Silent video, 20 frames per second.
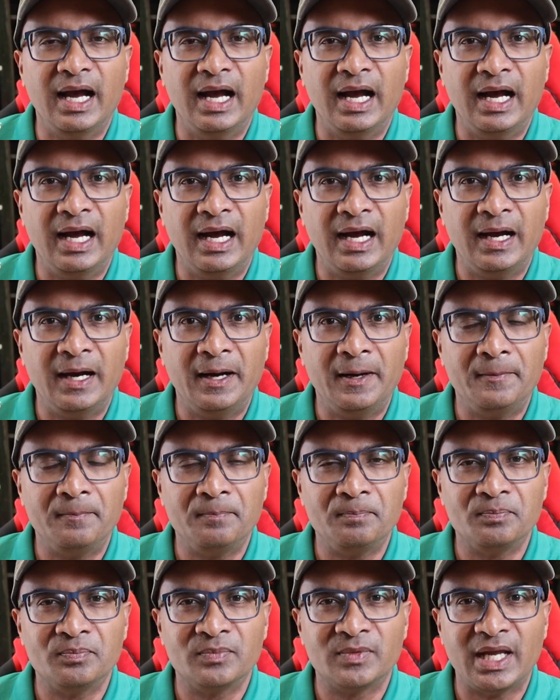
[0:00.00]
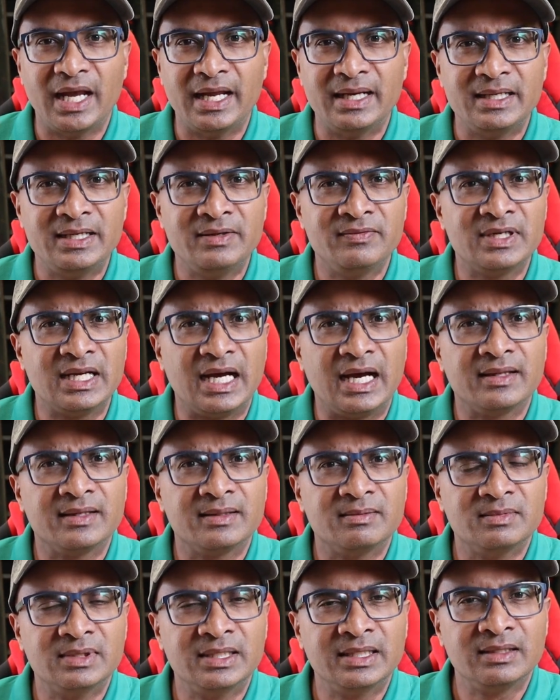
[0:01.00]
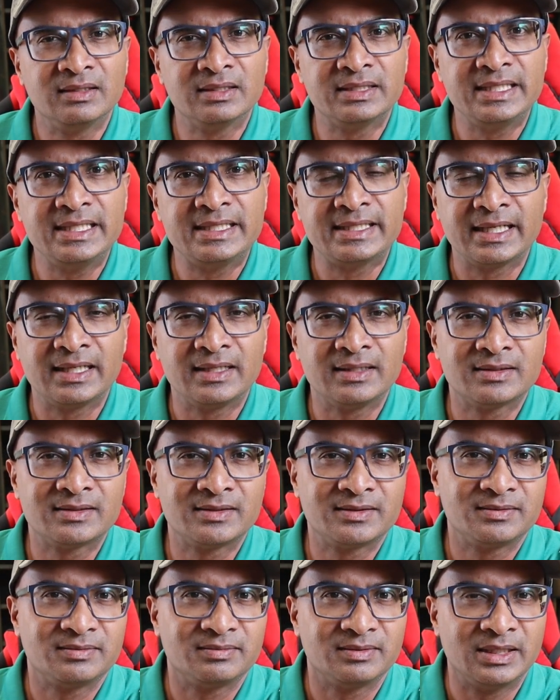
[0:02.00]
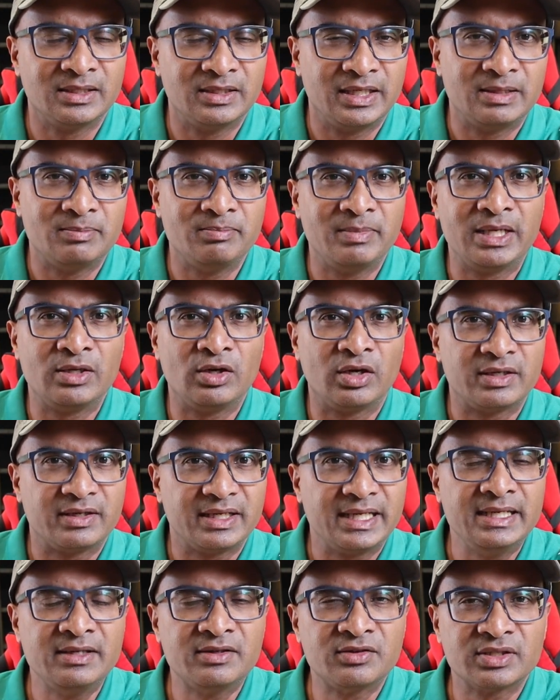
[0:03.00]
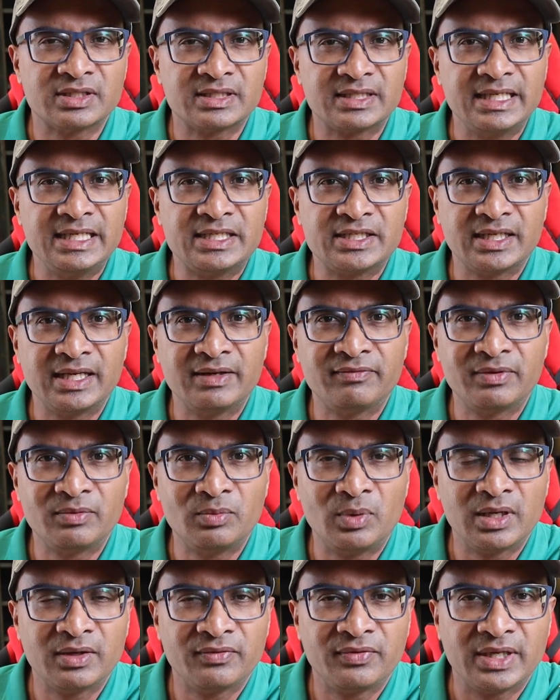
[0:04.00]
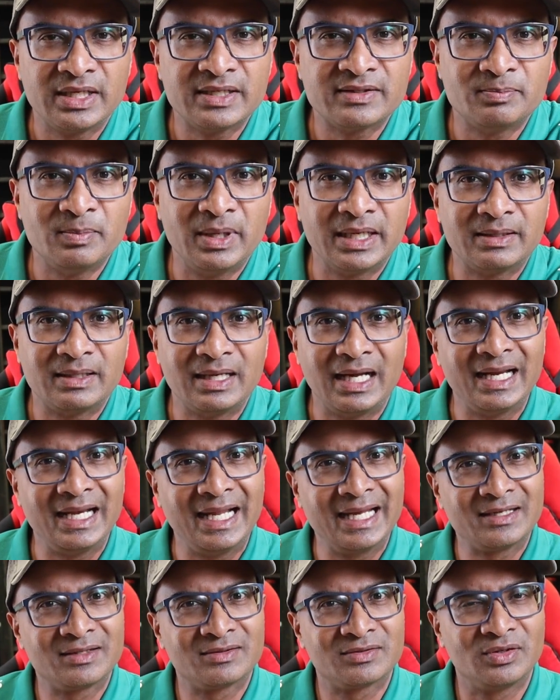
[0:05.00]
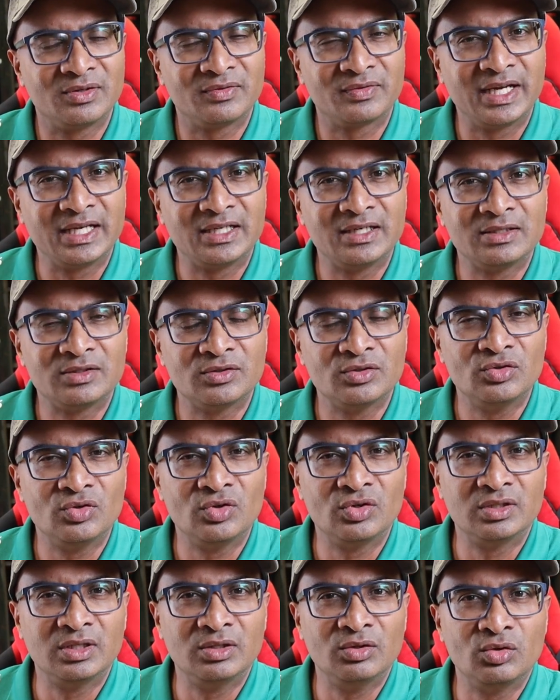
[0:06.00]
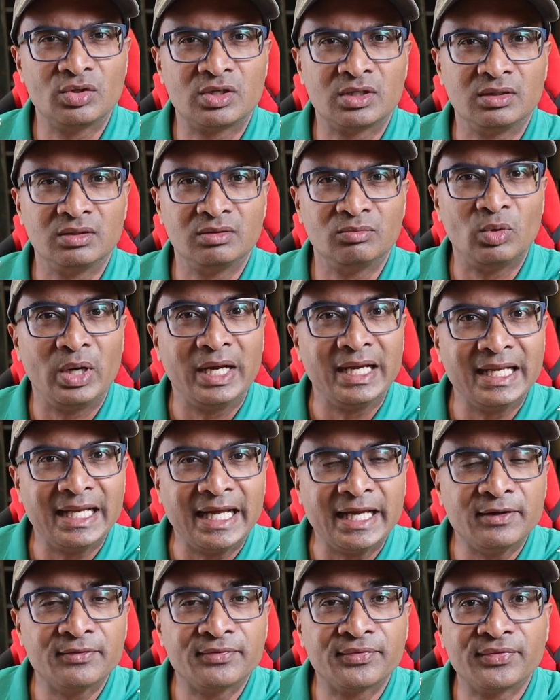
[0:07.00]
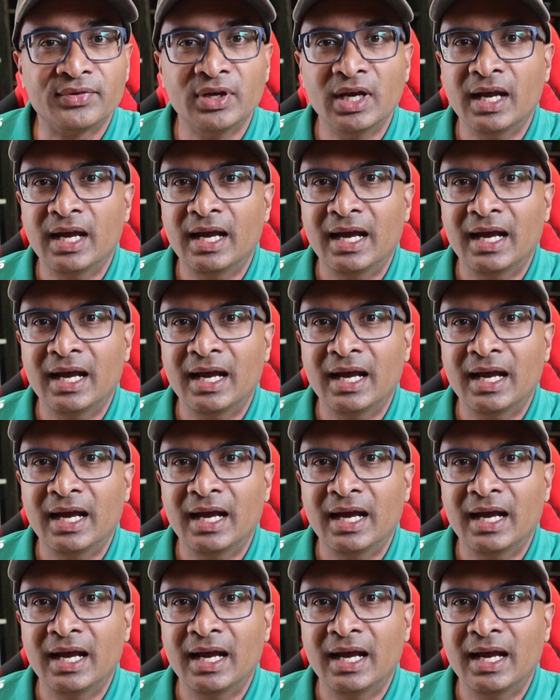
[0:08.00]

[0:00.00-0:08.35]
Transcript: and even other little details. It may not interest each and every one of us, but I like sort of getting to know the local wildlife,